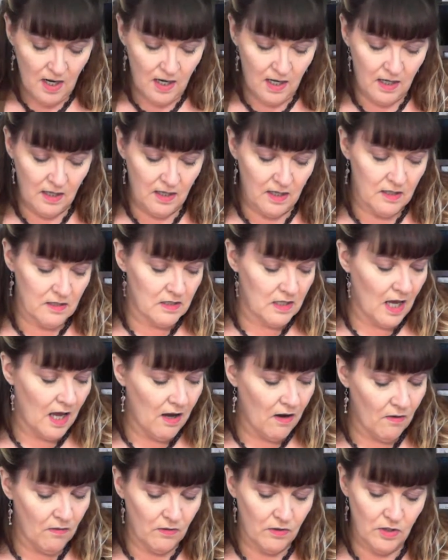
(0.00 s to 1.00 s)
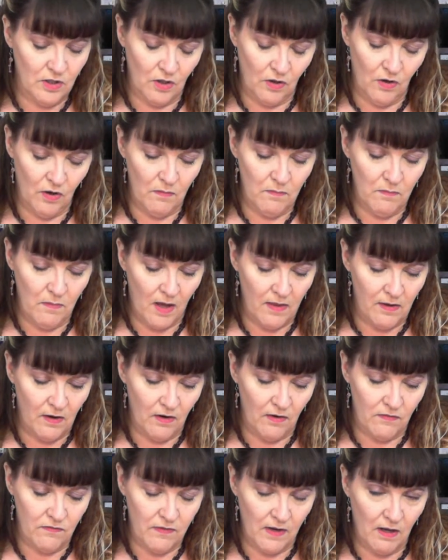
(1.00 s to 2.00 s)
it is how your
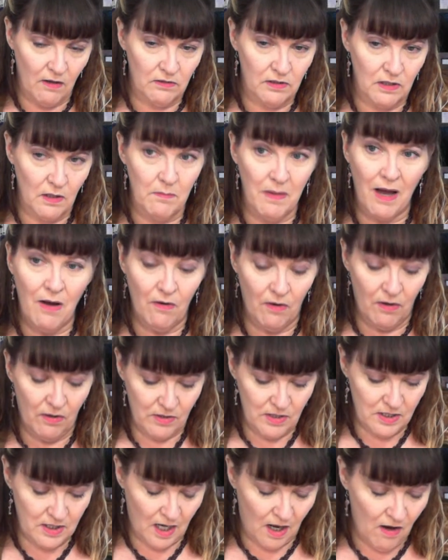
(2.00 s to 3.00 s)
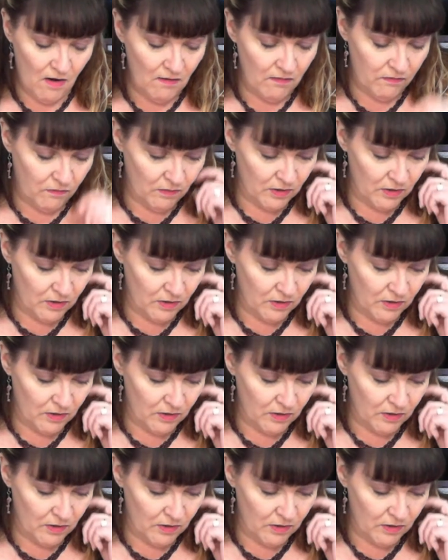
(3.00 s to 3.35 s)
mother felt about herself,